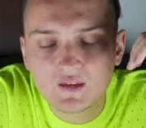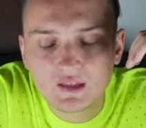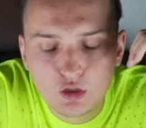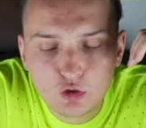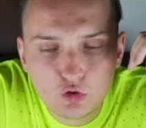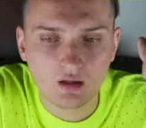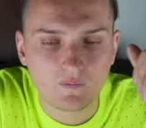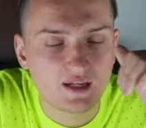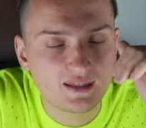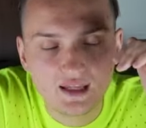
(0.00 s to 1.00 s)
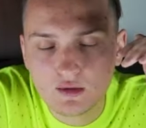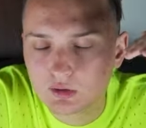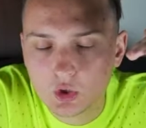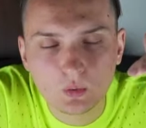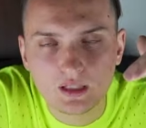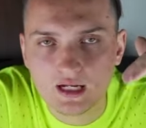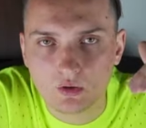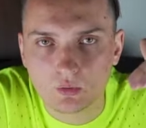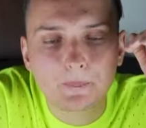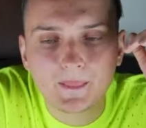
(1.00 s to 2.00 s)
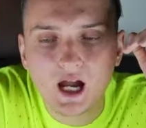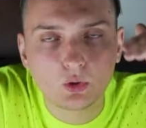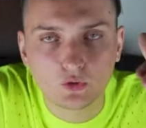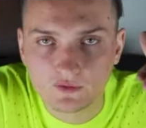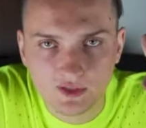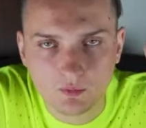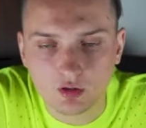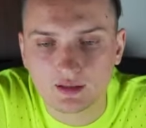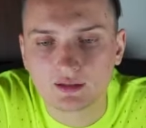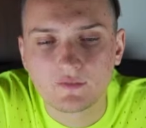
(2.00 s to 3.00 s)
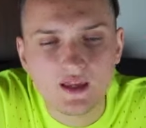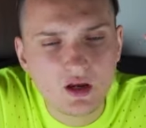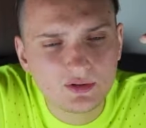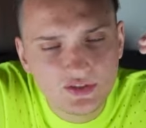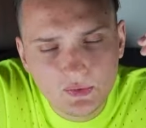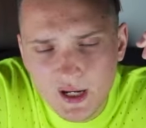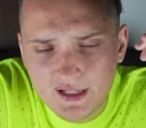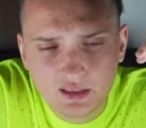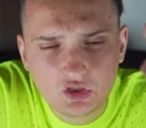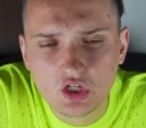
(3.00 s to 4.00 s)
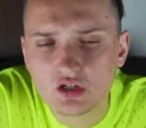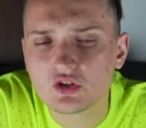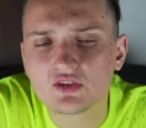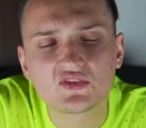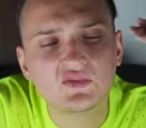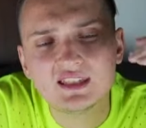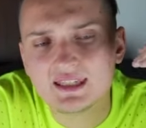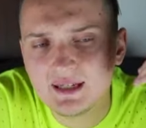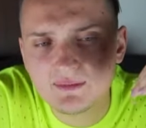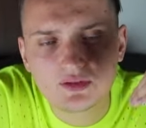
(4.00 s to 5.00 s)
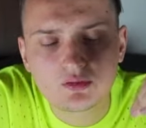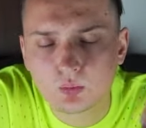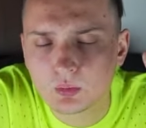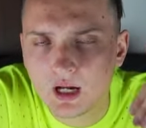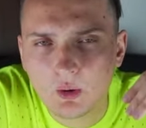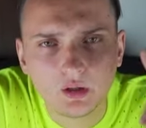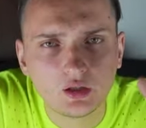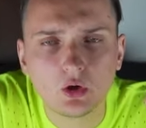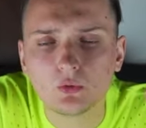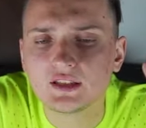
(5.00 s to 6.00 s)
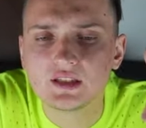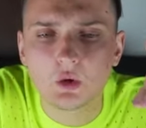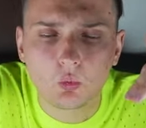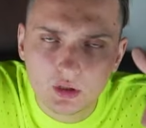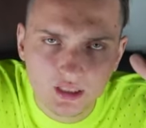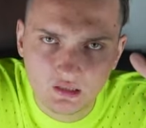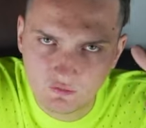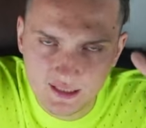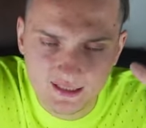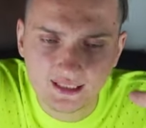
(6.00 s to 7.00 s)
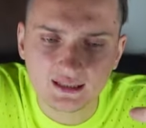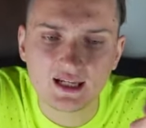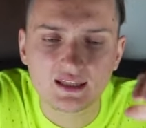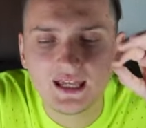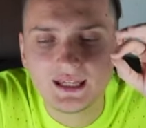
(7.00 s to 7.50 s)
You know that they're not going anywhere out of this market. They're on centralized exchanges. The teams are well known that they're working and things like that.